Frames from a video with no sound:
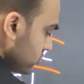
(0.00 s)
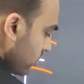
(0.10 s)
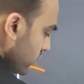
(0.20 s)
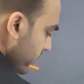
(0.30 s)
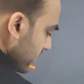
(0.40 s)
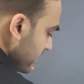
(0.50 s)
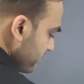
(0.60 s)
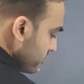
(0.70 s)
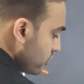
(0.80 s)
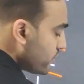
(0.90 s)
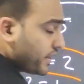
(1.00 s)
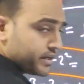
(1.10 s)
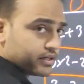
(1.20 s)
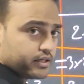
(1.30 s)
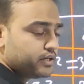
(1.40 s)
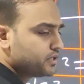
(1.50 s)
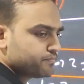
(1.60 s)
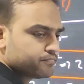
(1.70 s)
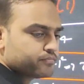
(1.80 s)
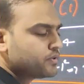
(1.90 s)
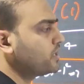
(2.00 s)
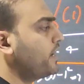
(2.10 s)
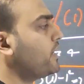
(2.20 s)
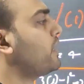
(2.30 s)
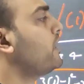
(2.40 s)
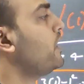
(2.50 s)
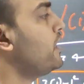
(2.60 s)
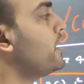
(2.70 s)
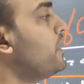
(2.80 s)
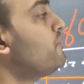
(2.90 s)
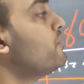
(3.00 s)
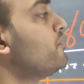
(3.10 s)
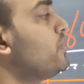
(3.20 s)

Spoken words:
solving this theoretically, right? If